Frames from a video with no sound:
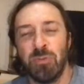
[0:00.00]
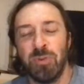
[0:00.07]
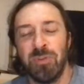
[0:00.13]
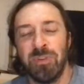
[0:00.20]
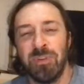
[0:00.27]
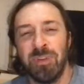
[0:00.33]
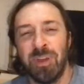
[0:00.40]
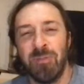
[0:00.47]

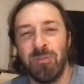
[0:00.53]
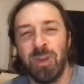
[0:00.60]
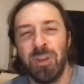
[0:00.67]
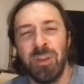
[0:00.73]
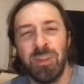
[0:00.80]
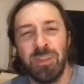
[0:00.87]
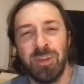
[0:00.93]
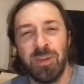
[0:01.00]
Was it, I
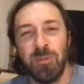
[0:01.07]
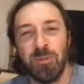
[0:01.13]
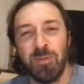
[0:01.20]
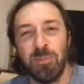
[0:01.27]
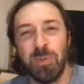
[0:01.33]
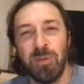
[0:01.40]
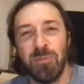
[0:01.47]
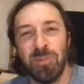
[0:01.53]
think it
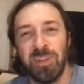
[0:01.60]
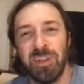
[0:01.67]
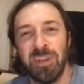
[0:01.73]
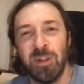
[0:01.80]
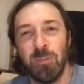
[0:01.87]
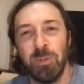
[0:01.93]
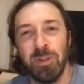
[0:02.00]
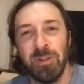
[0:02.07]
was the Beverly
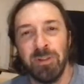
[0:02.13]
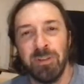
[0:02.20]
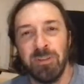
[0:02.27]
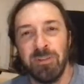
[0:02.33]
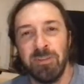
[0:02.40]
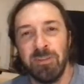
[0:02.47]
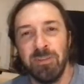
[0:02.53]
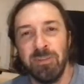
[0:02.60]

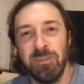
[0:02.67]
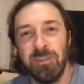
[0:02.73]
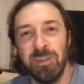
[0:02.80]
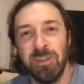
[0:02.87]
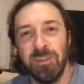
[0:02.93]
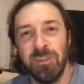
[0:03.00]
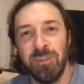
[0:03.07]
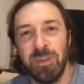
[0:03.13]
Hillbillies,
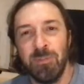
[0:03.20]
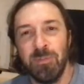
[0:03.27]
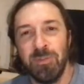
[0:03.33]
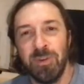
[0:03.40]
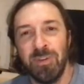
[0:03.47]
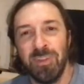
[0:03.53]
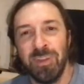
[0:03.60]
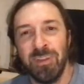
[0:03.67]
that theme
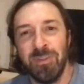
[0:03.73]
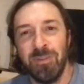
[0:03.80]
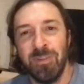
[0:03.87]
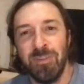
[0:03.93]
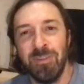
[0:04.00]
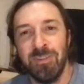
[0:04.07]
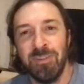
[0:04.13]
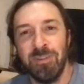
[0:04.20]
song that you
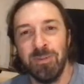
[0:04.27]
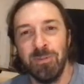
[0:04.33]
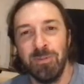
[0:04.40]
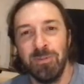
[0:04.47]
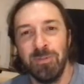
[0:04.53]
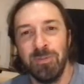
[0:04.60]
listened to?